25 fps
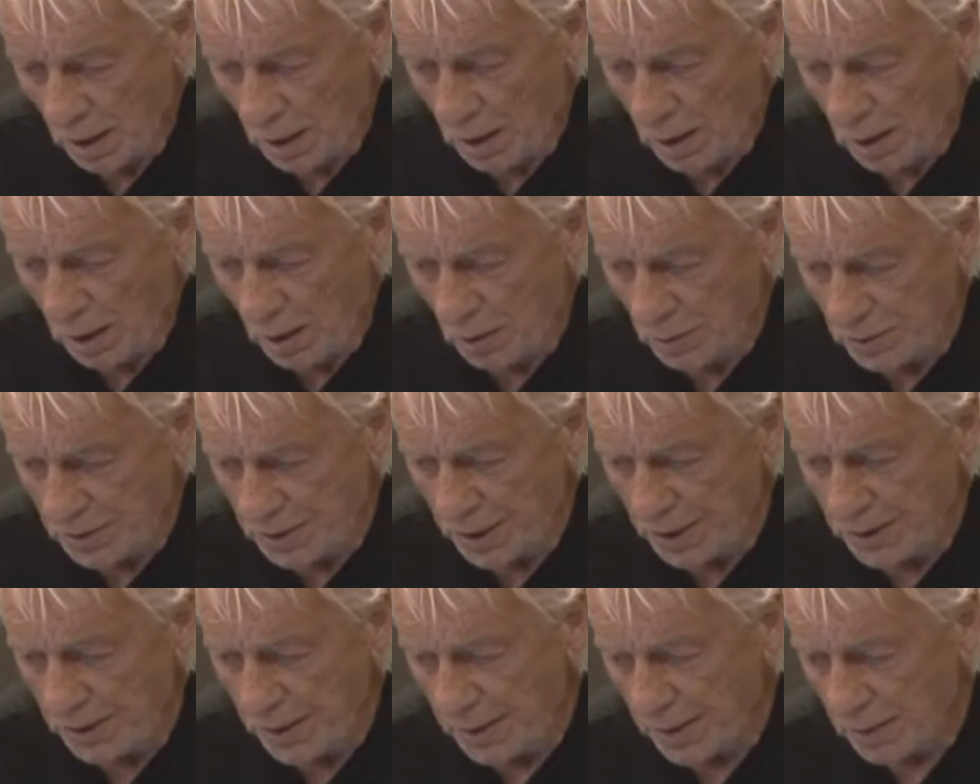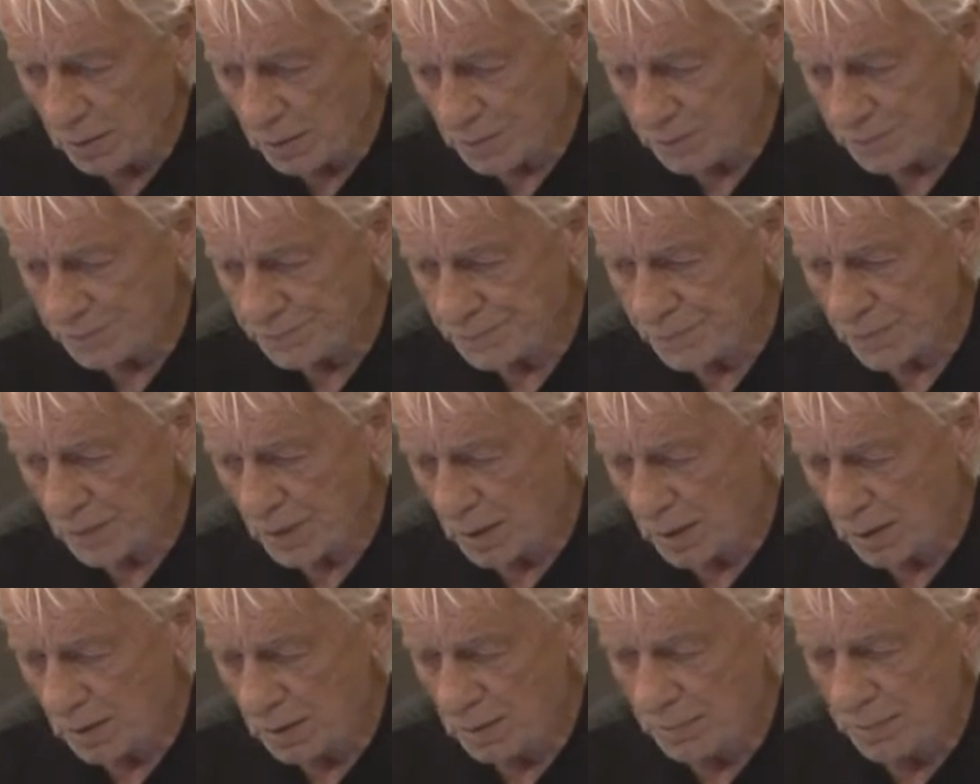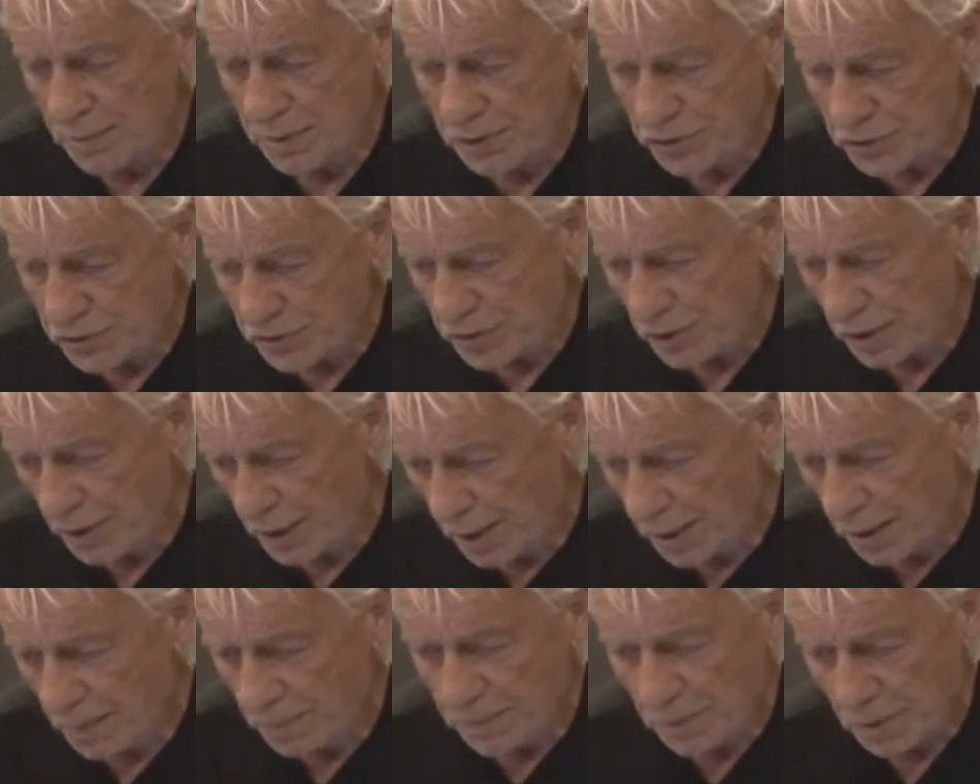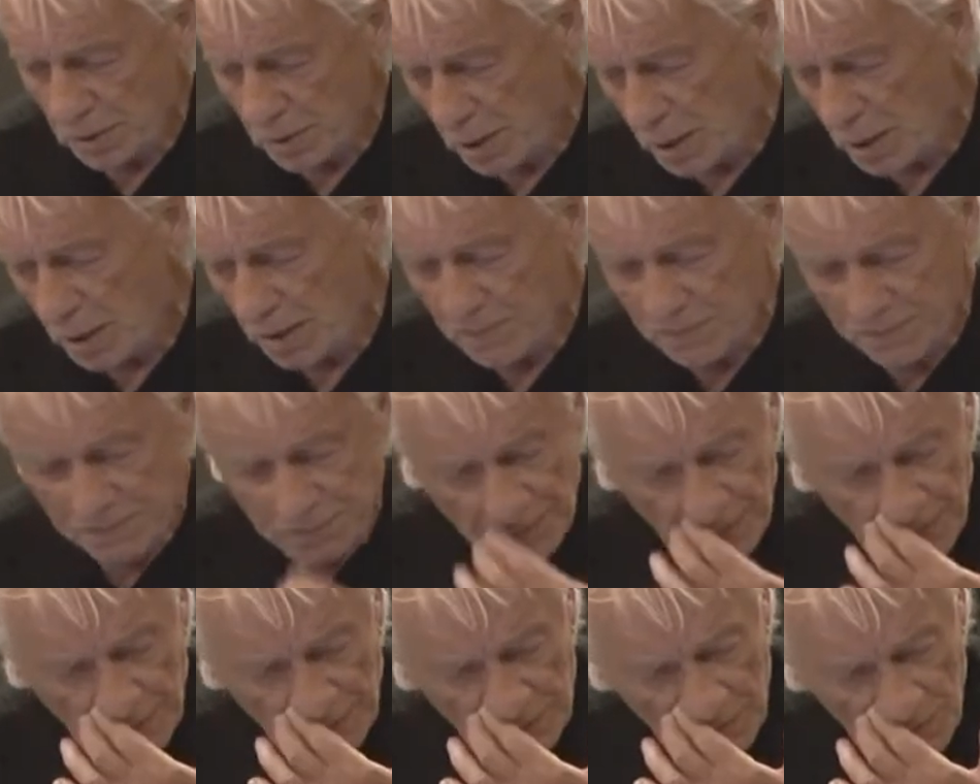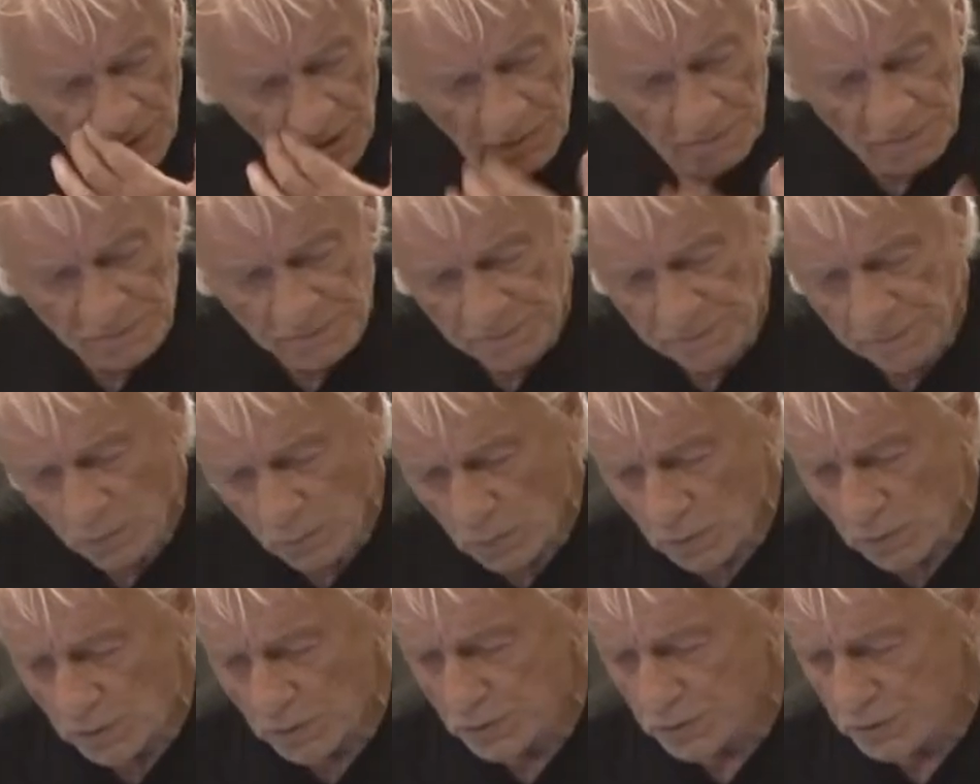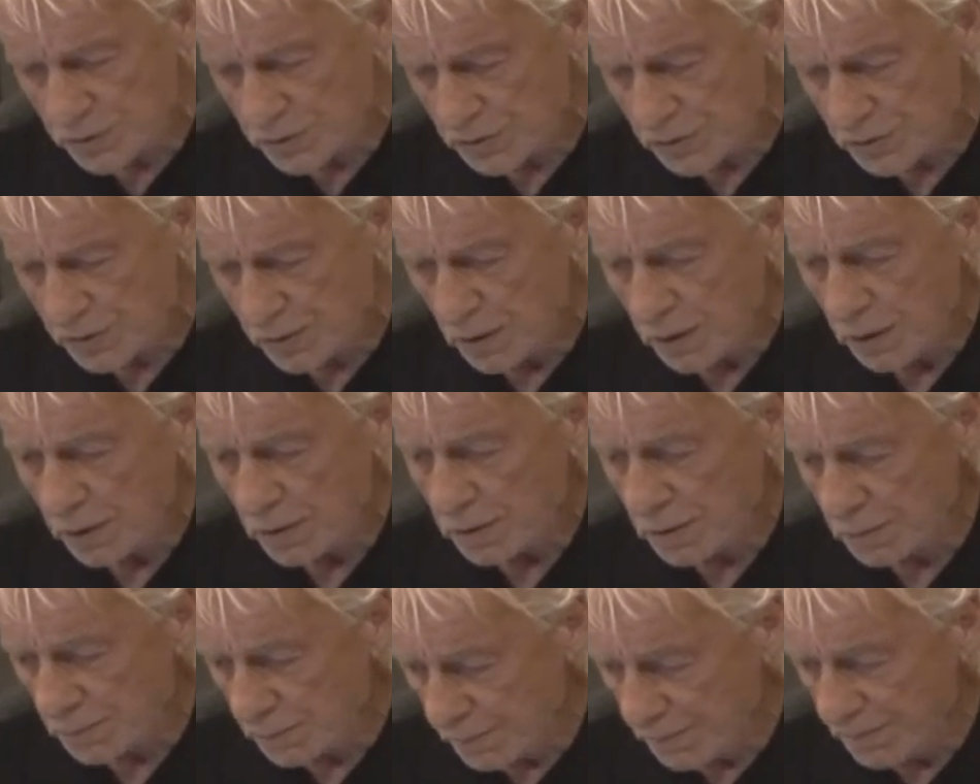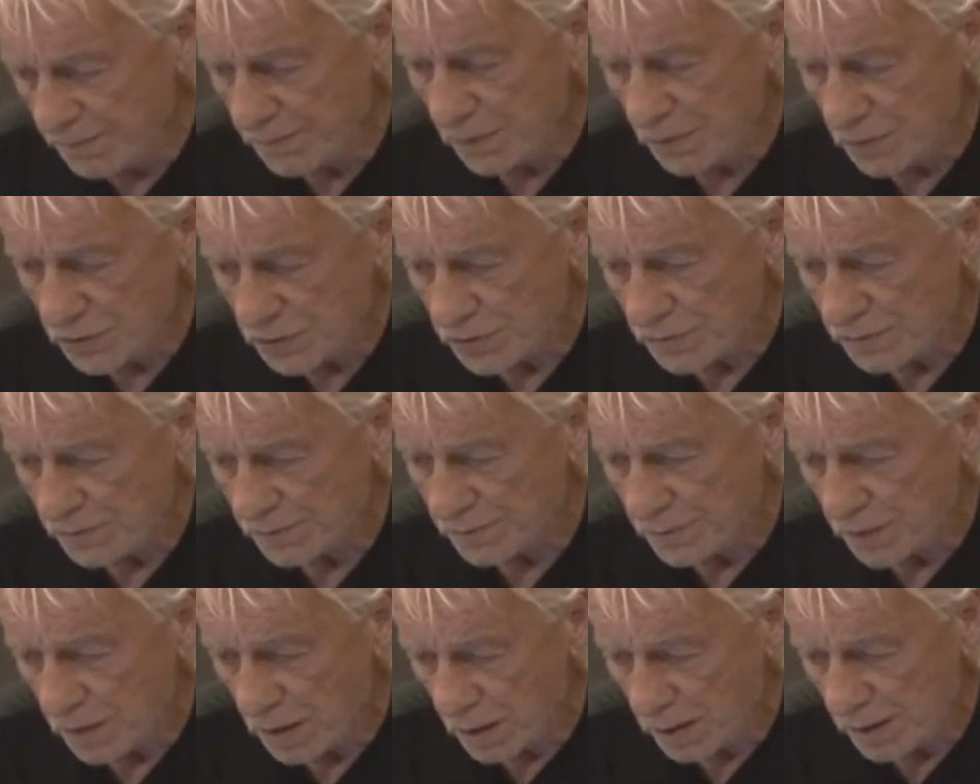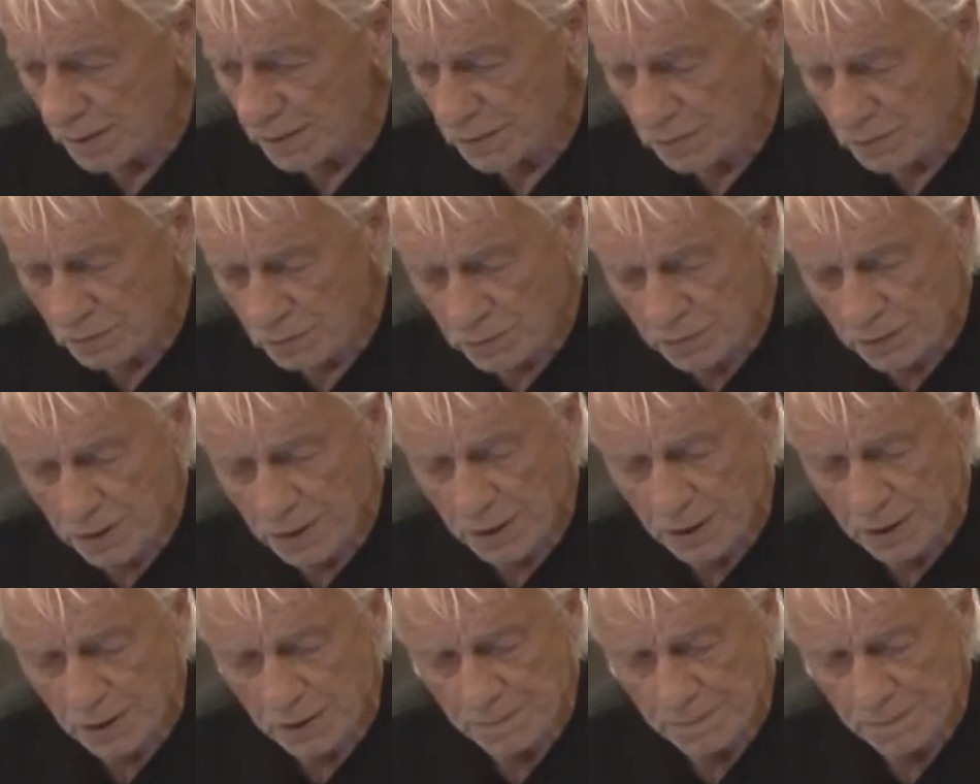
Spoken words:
Okay, now let me just hit up to line 5. Line 4 is just the reverse of line 3.